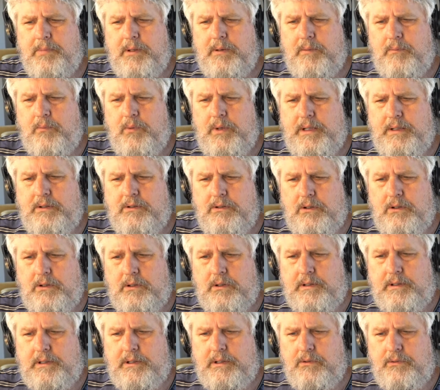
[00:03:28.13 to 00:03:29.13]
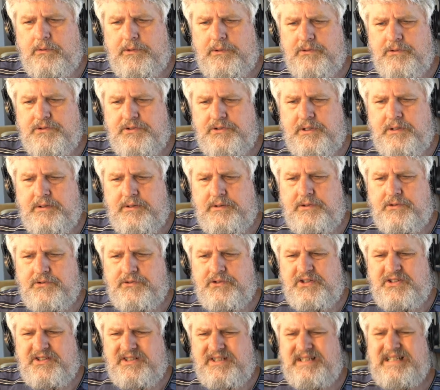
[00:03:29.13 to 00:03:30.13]
But wait, look, there's
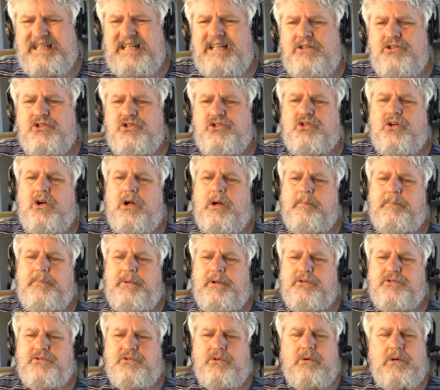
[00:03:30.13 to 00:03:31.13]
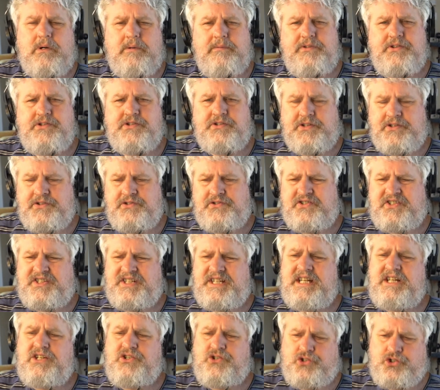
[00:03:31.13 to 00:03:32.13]
a C sharp there. So obviously
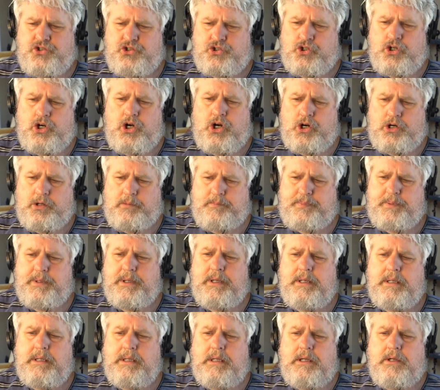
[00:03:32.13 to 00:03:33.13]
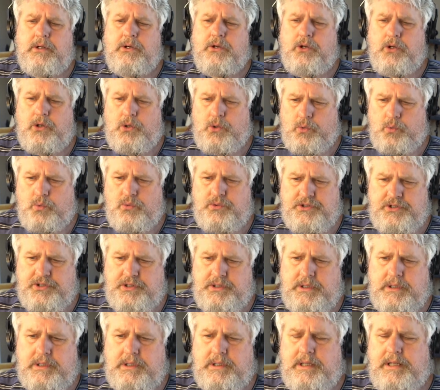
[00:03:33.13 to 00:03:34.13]
C sharp note
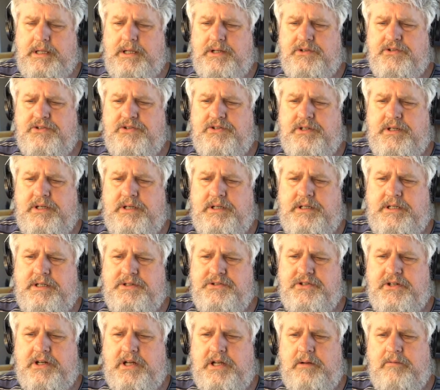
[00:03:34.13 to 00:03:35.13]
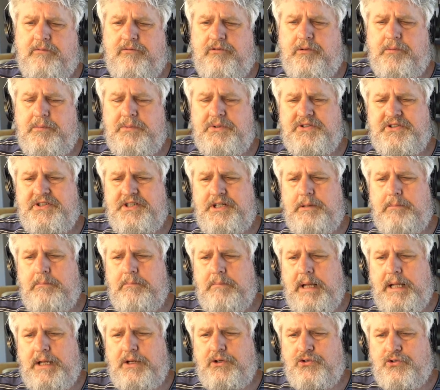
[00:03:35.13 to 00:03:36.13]
it doesn't come from a C
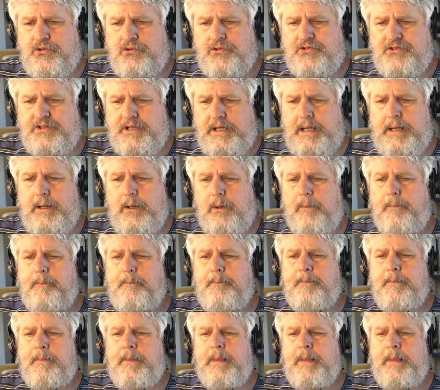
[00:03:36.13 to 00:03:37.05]
major scale.